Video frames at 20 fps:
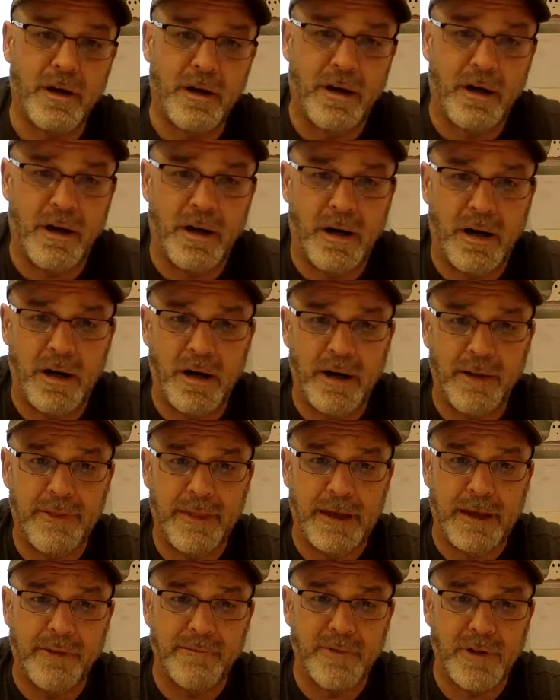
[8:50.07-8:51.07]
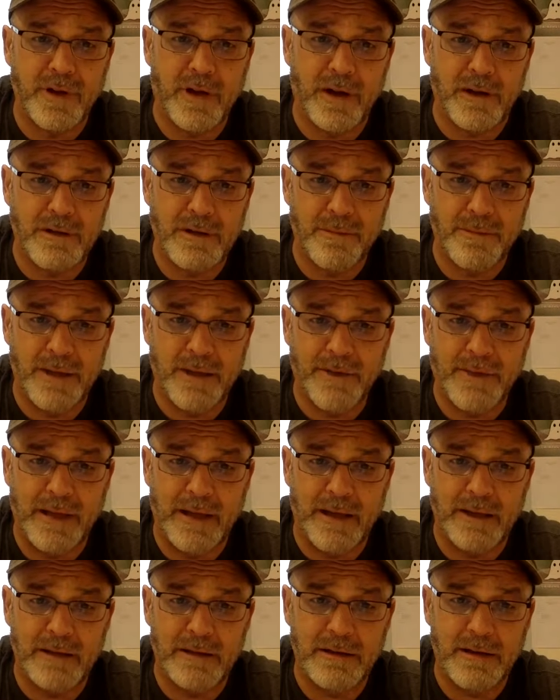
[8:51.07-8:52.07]
I think I've talked about
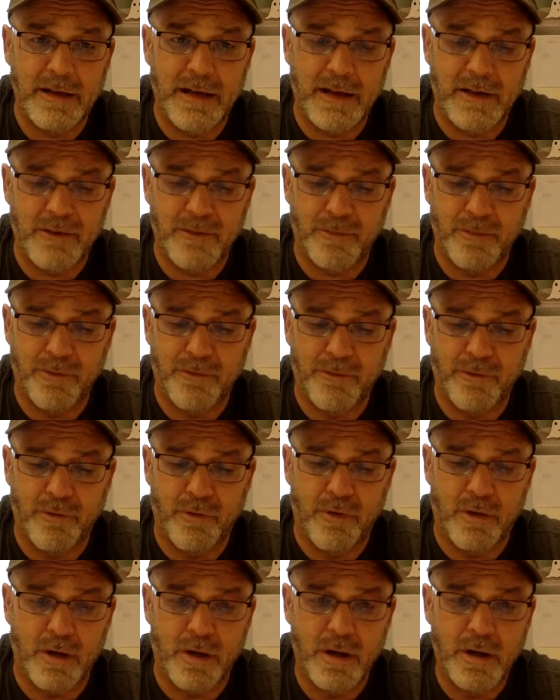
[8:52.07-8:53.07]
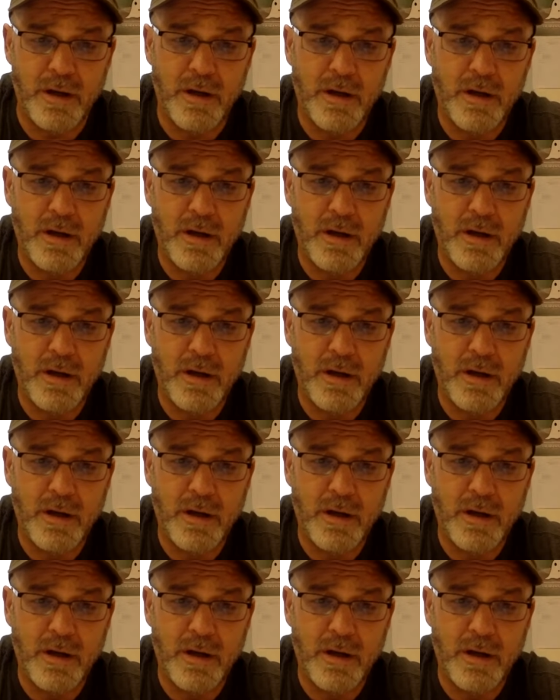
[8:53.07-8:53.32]
that in class before.